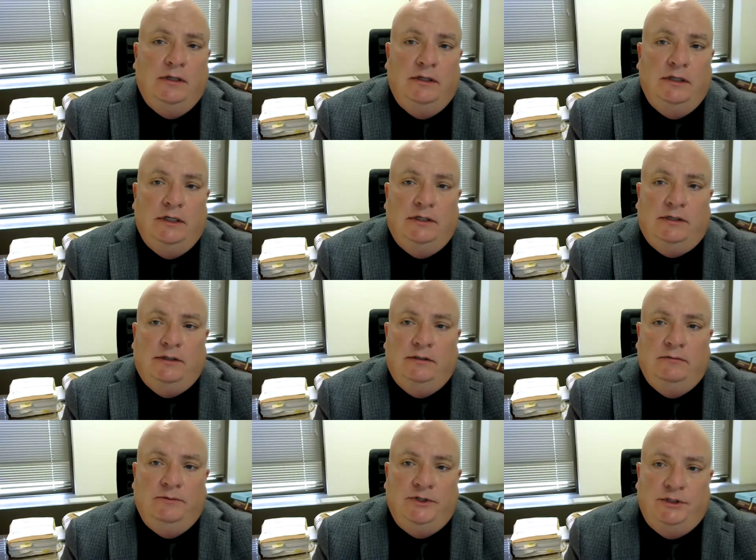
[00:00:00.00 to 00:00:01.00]
the
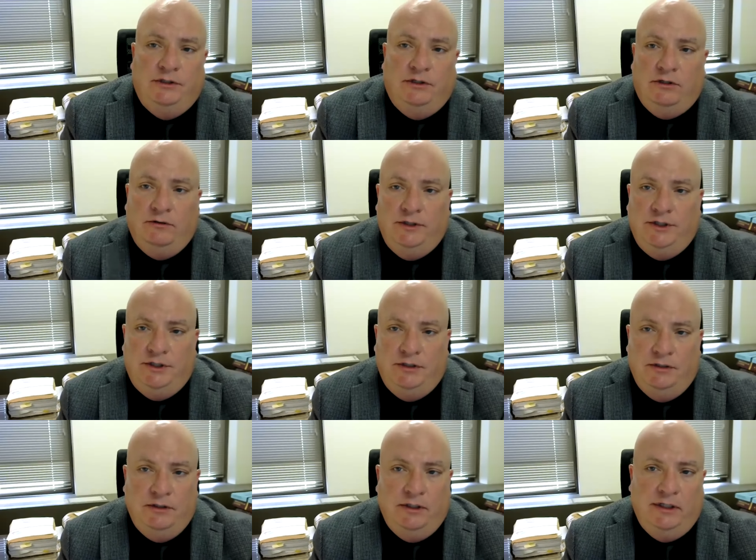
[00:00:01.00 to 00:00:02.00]
terms encourage
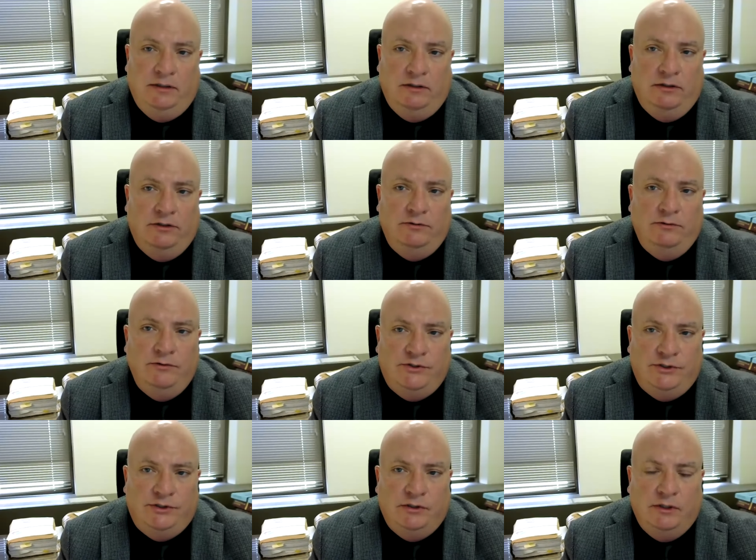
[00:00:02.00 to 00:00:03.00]
and
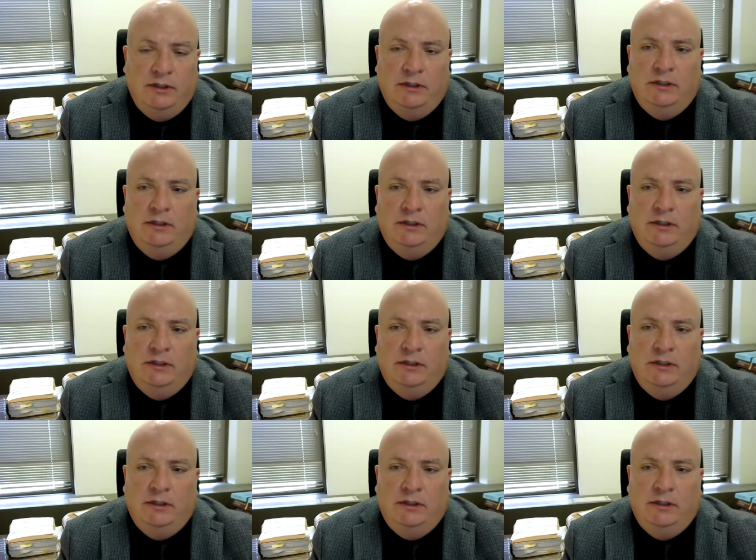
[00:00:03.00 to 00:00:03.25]
induce.